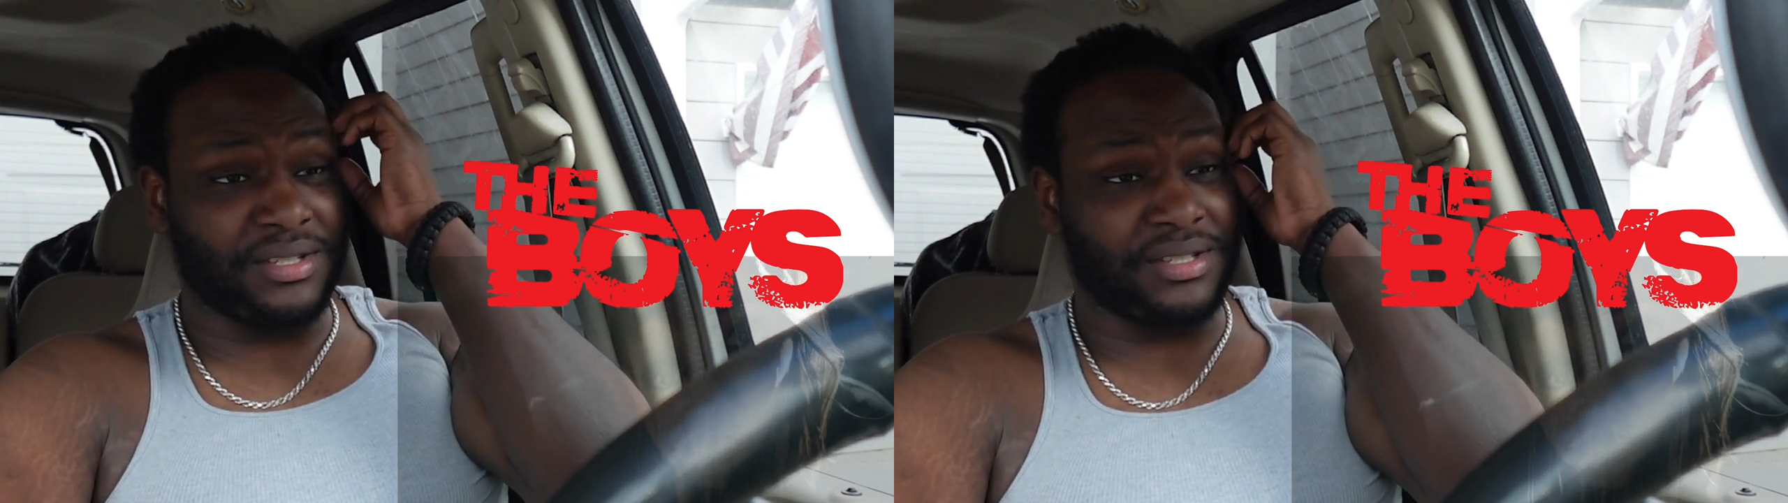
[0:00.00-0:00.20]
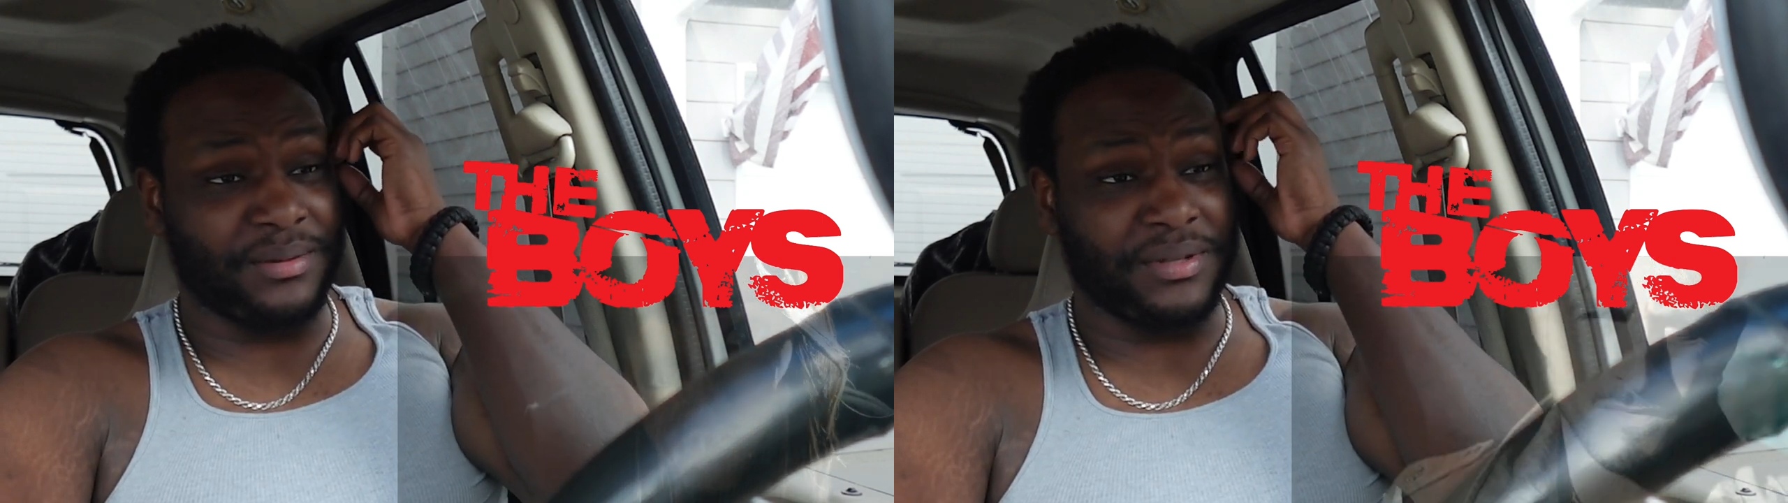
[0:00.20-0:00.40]
or
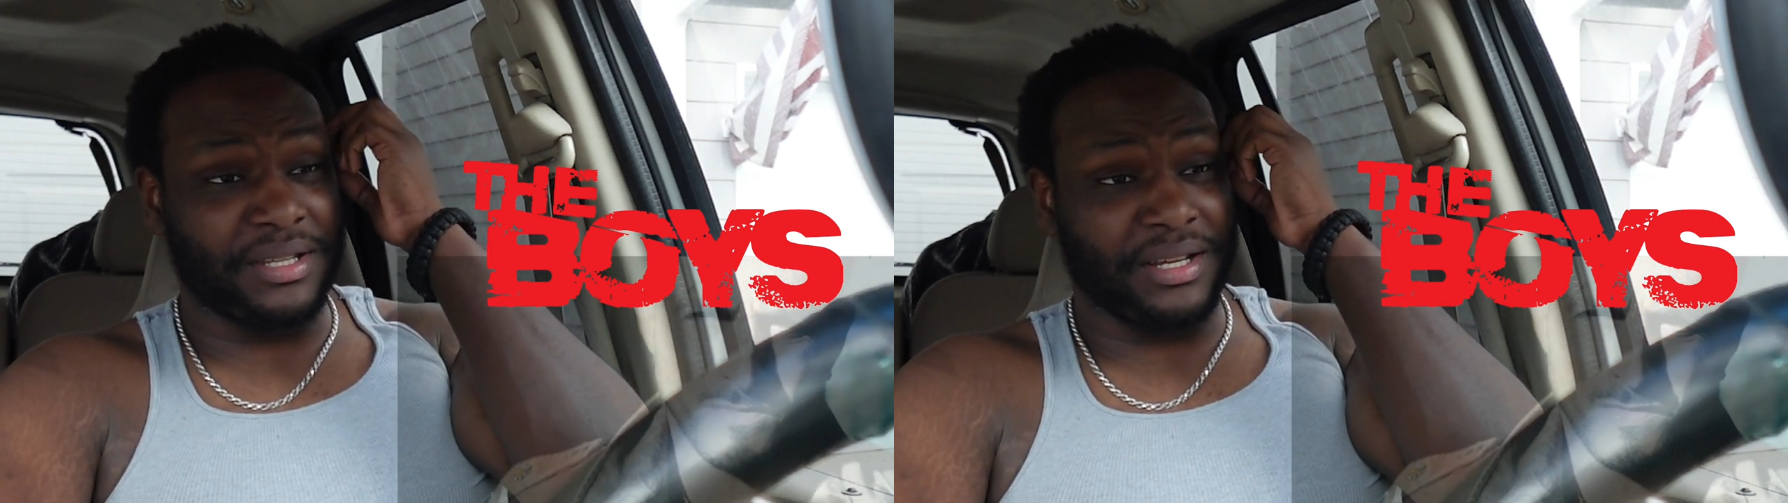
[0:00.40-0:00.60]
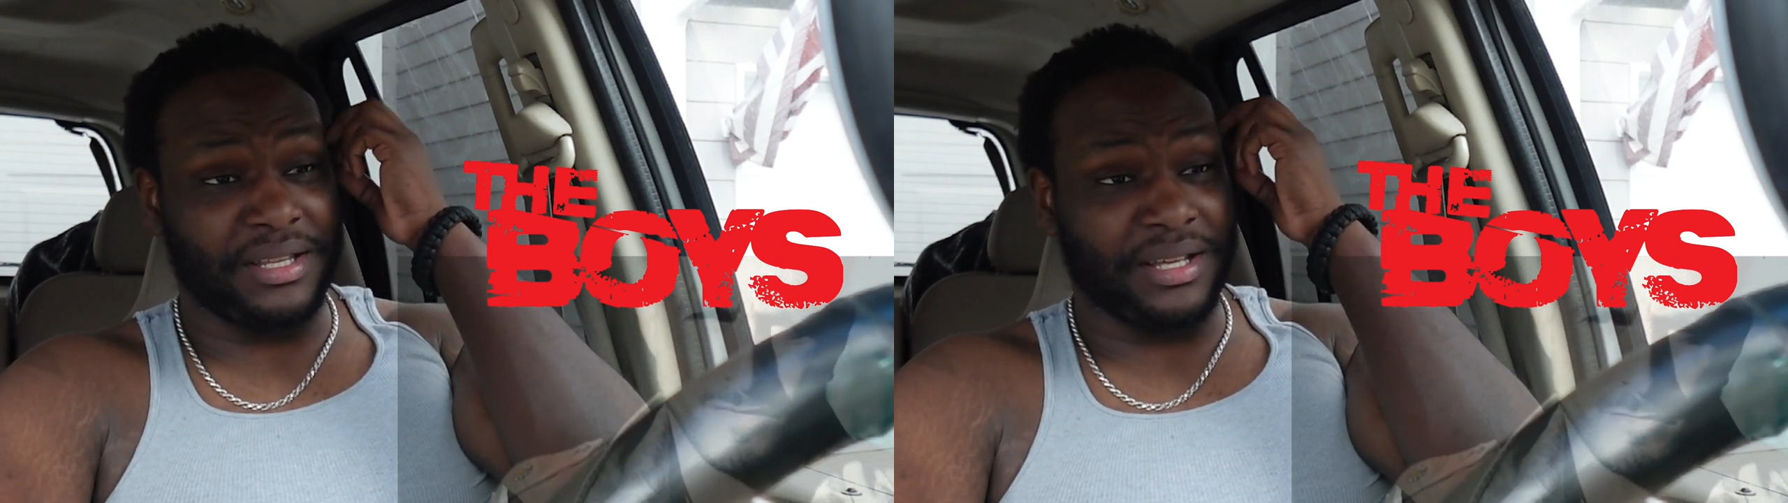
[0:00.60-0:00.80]

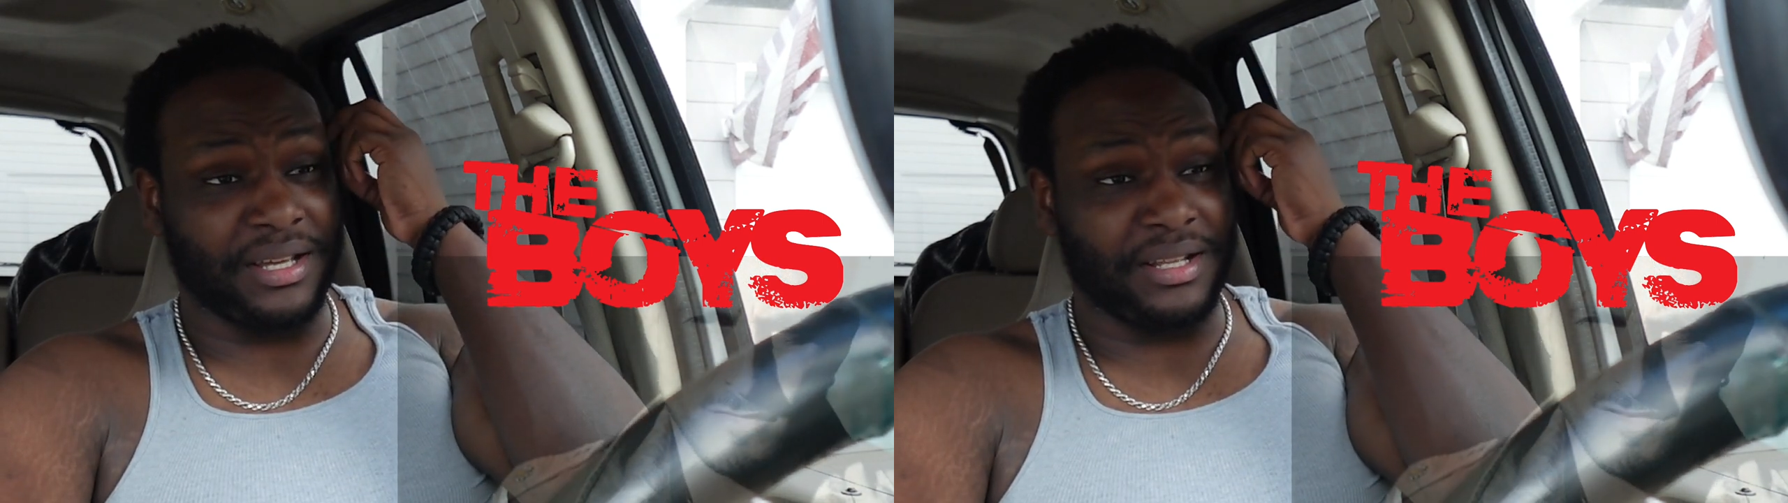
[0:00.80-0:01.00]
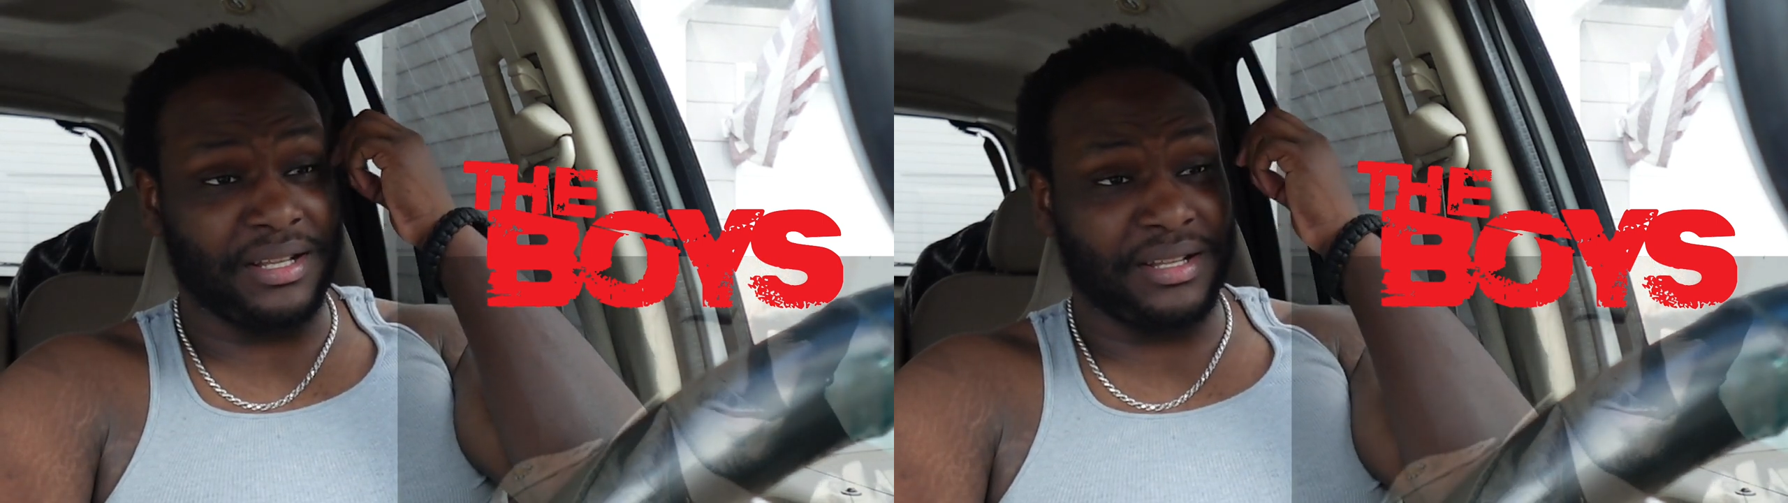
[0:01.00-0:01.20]
something like
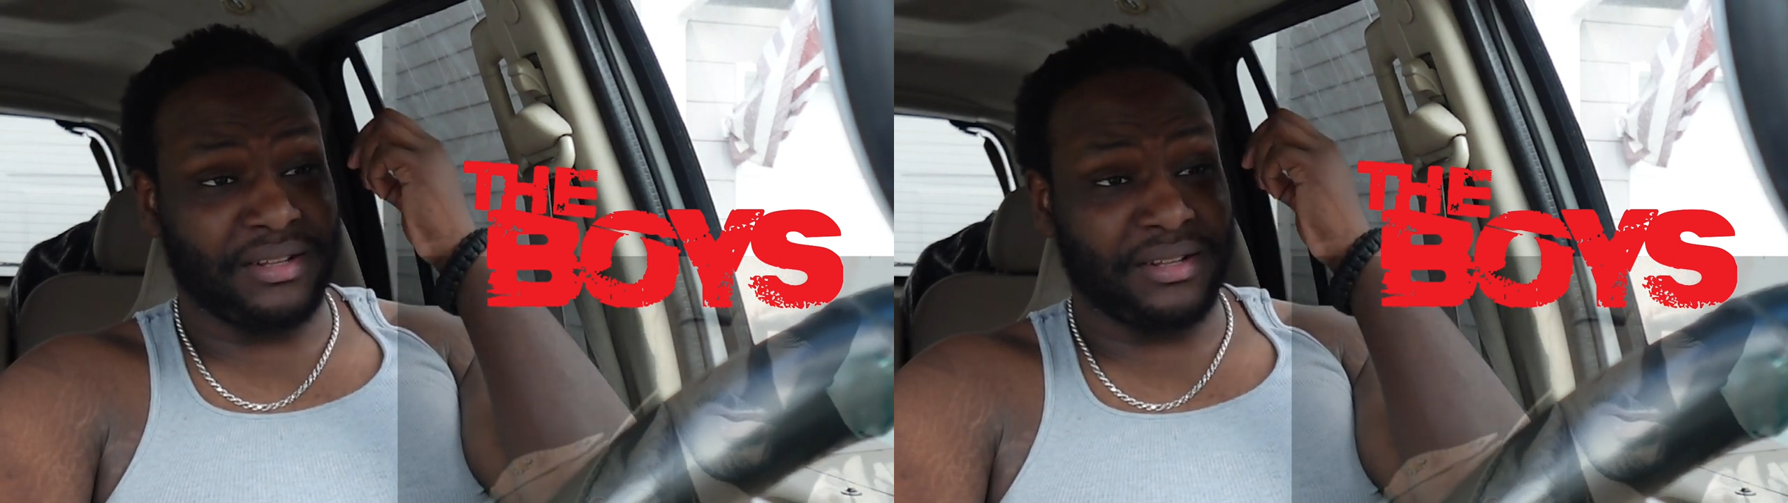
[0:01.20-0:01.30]
that?